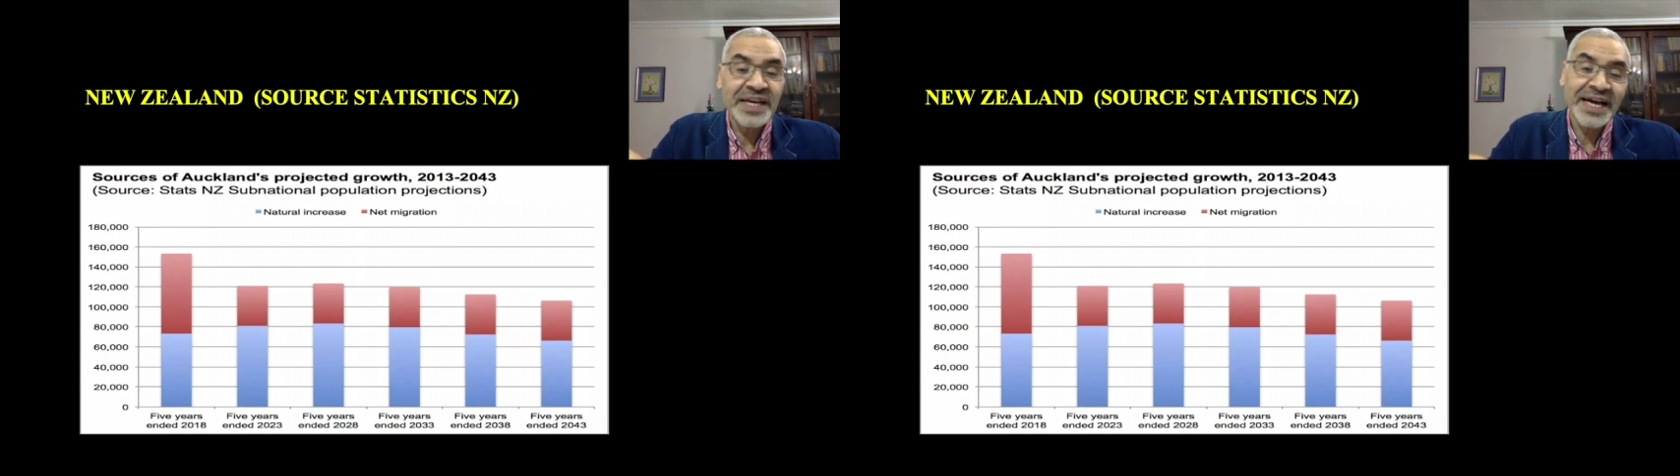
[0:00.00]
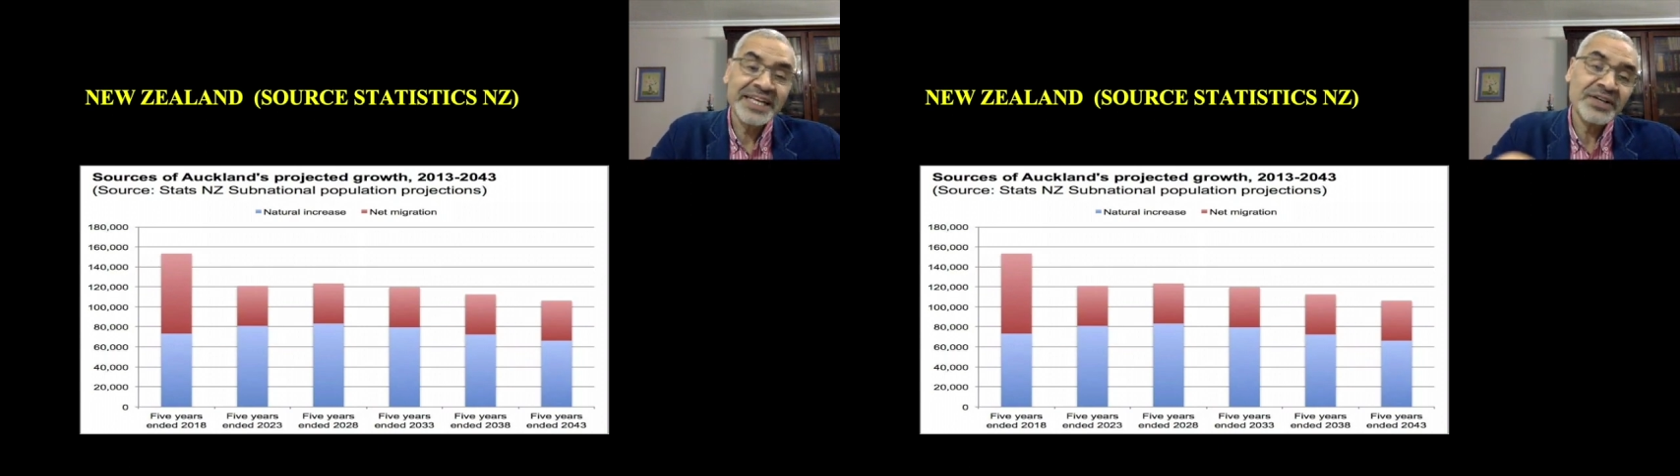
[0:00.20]

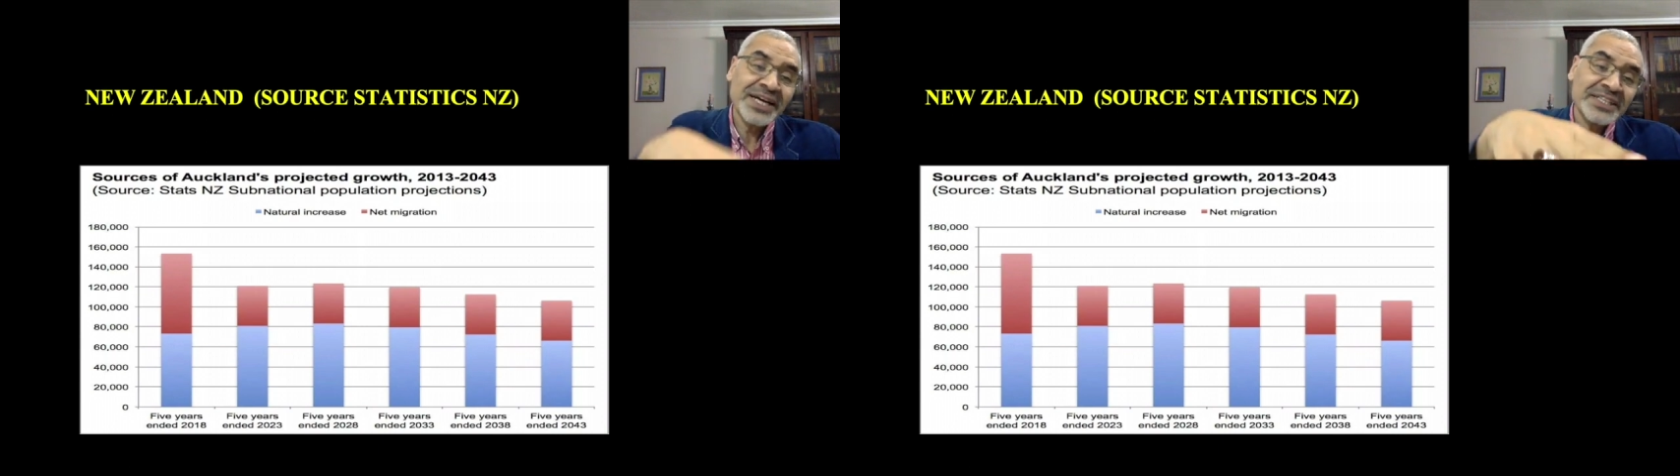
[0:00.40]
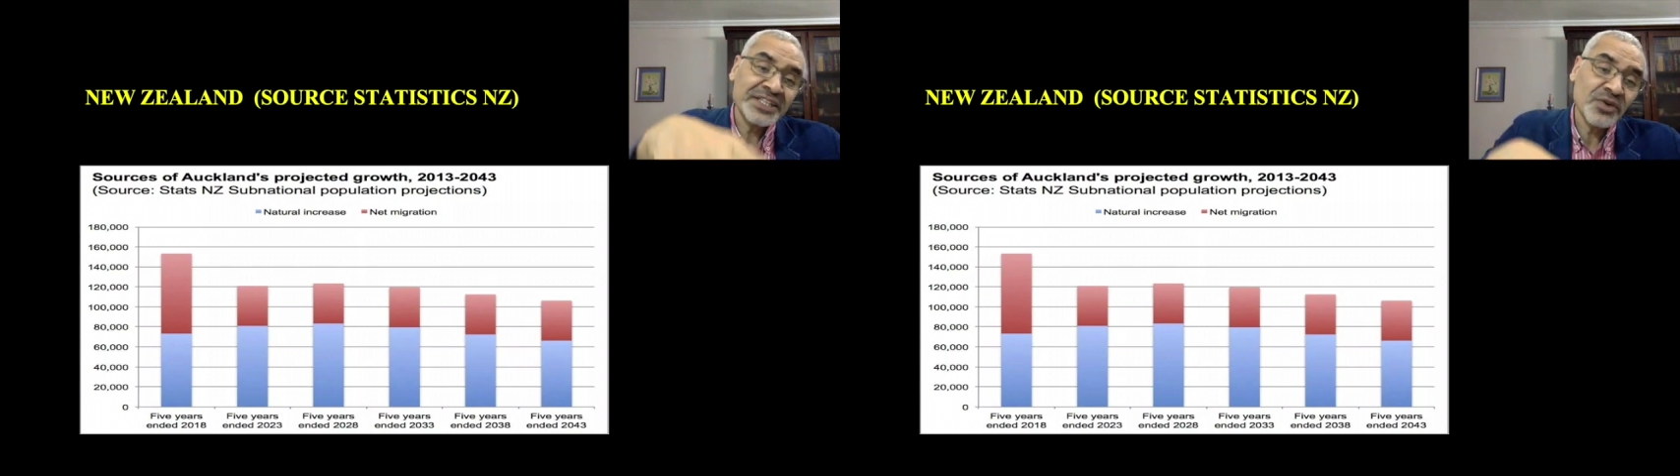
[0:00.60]
And you
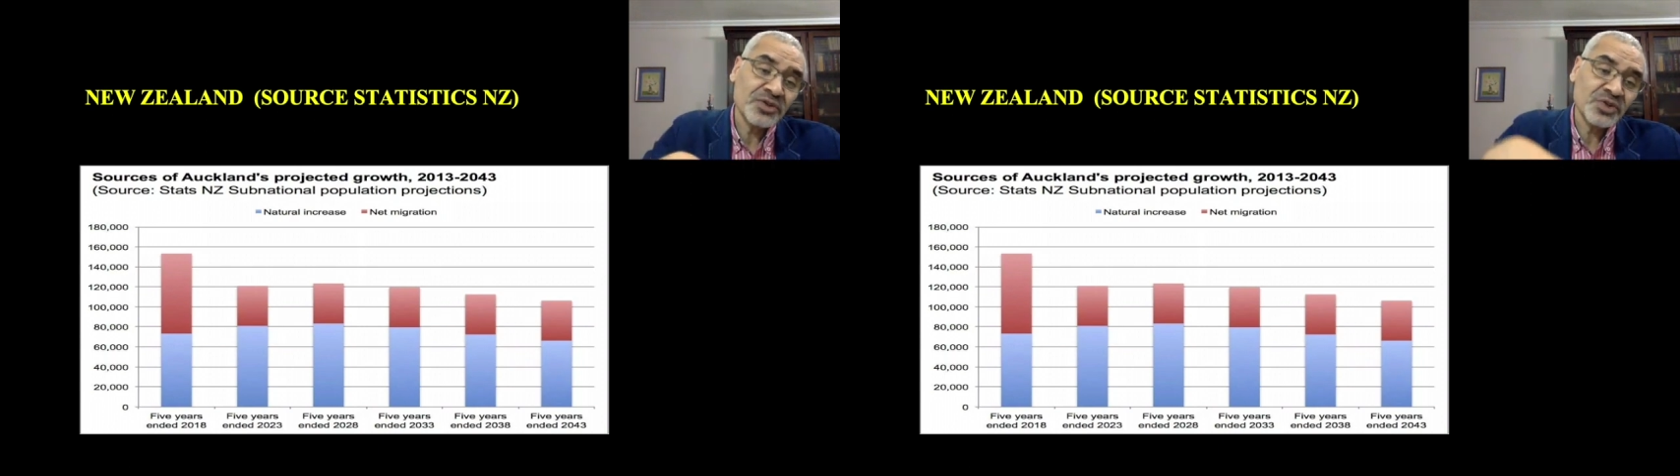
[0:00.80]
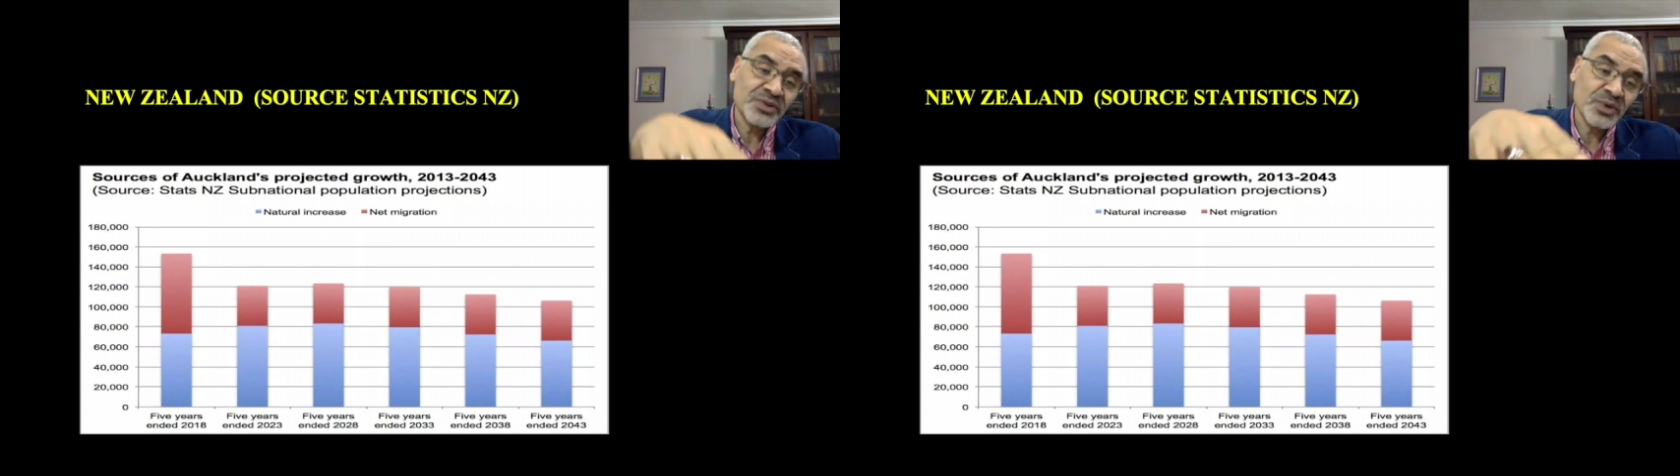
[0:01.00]
can see
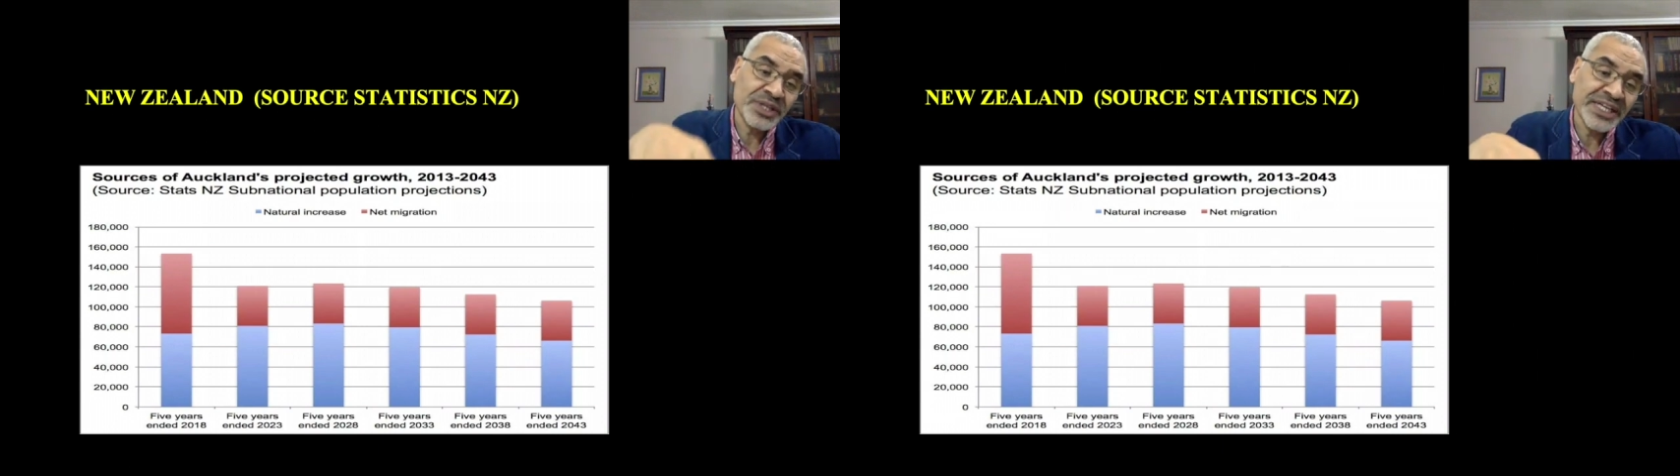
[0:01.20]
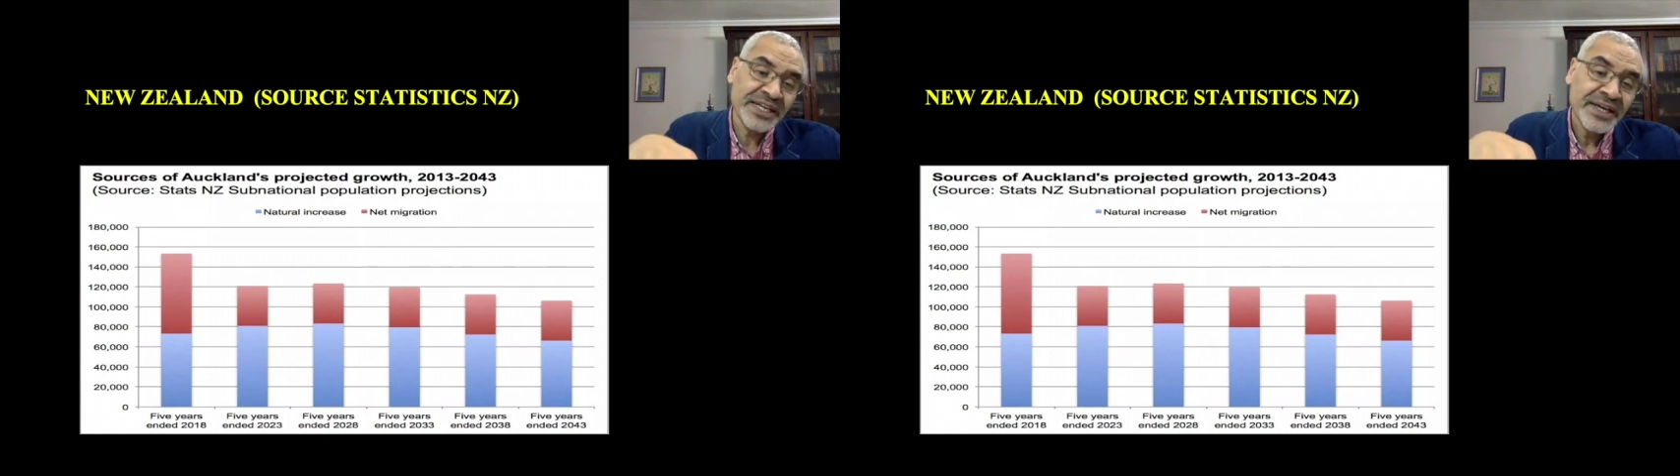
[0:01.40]
also
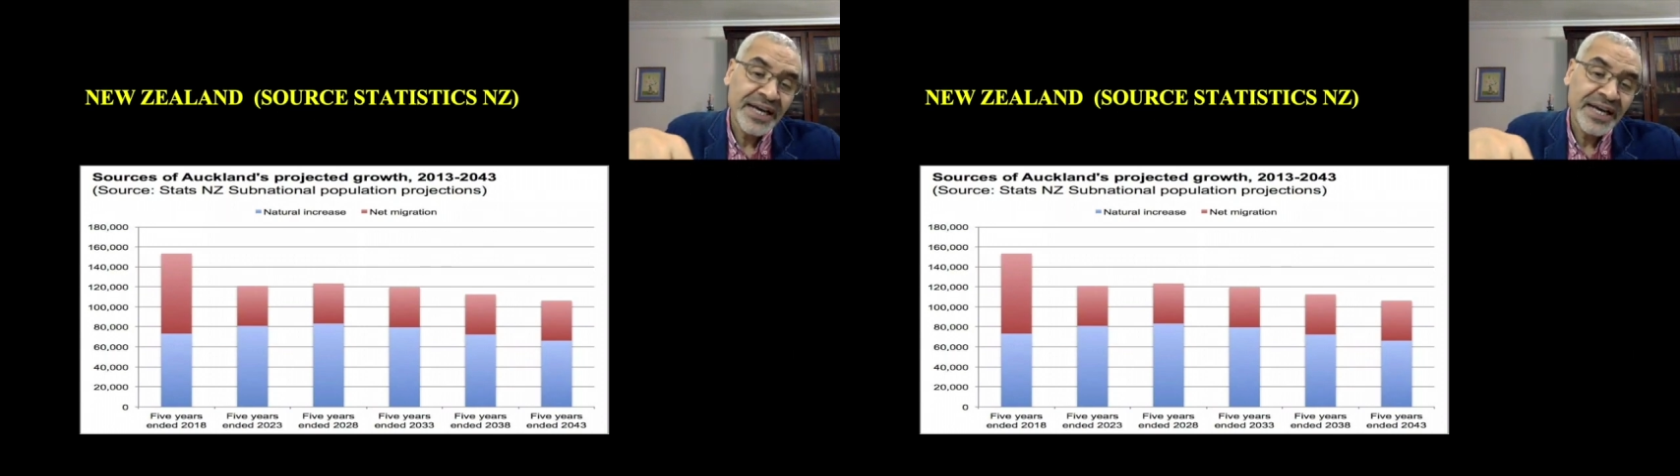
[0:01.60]
the